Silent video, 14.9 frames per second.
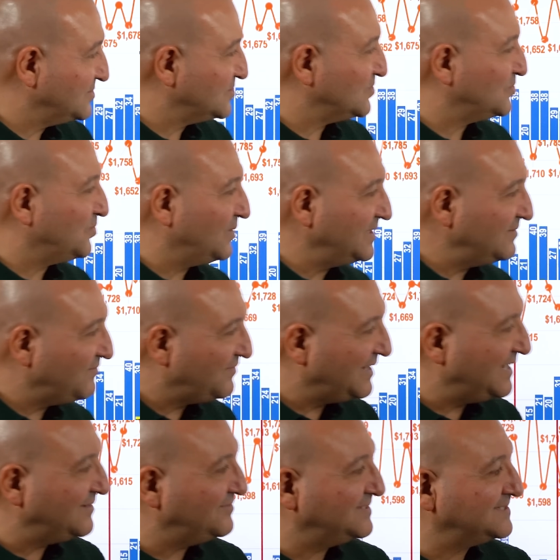So
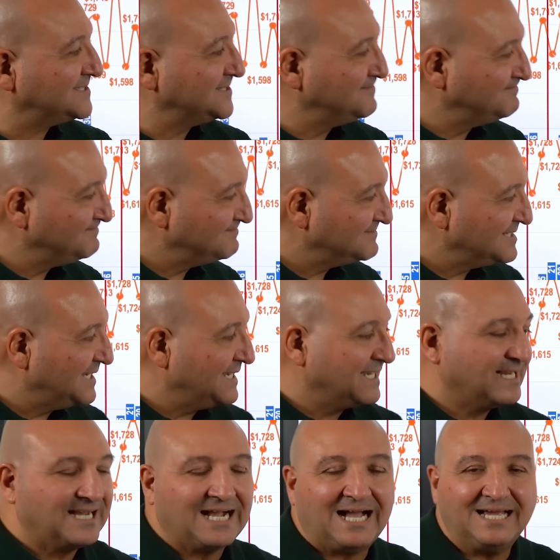25 is
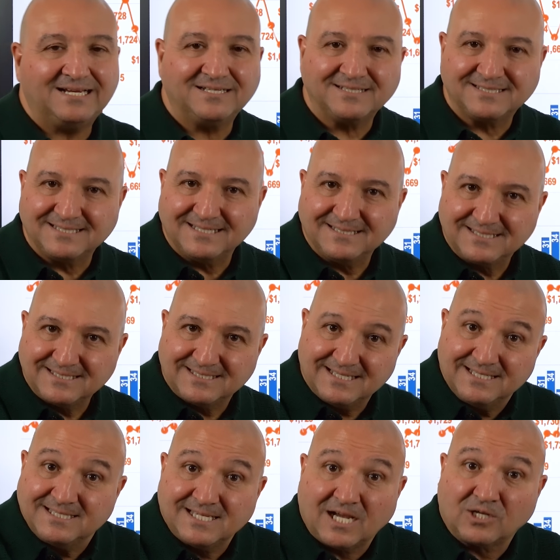kind of since
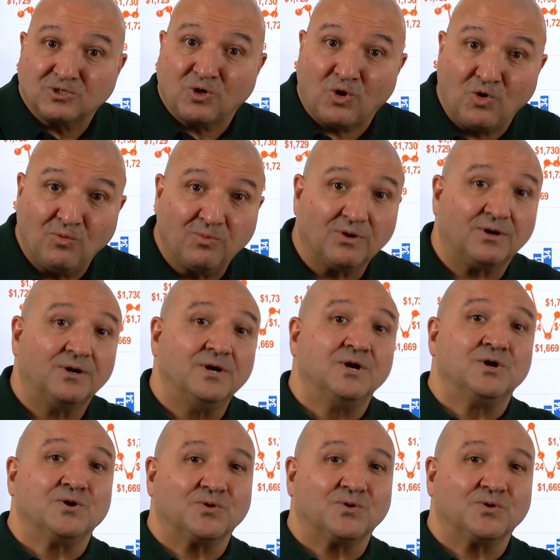since October,